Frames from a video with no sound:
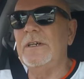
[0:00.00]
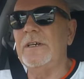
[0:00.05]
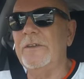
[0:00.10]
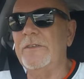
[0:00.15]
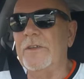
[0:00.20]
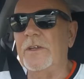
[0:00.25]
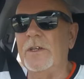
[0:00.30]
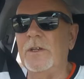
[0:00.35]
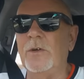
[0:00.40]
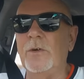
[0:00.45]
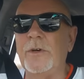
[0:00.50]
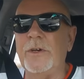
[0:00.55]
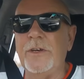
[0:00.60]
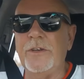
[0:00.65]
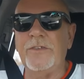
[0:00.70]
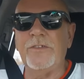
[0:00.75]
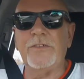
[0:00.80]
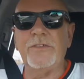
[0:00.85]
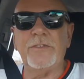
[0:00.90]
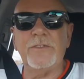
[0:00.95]
And the
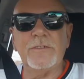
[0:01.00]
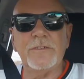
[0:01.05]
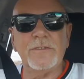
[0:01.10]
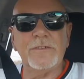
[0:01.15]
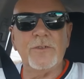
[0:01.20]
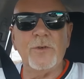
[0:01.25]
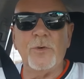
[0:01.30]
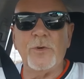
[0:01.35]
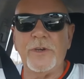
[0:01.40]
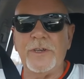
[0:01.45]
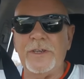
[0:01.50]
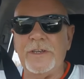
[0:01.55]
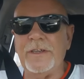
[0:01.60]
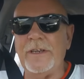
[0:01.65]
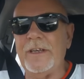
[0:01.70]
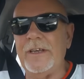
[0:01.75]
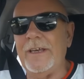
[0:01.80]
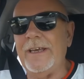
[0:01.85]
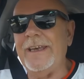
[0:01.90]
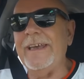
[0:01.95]
lawyer's talking
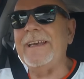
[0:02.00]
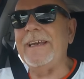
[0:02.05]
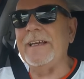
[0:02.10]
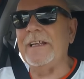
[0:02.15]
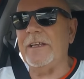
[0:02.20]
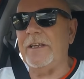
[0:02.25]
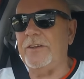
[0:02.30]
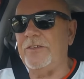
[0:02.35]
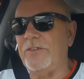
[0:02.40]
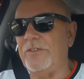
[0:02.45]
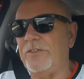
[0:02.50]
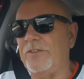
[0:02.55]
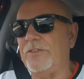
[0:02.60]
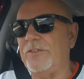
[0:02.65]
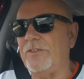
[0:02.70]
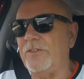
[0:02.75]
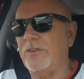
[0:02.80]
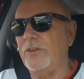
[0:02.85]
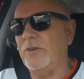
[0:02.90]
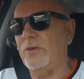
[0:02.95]
English
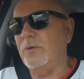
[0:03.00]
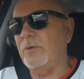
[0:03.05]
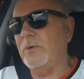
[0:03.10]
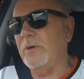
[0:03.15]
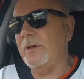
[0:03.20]
to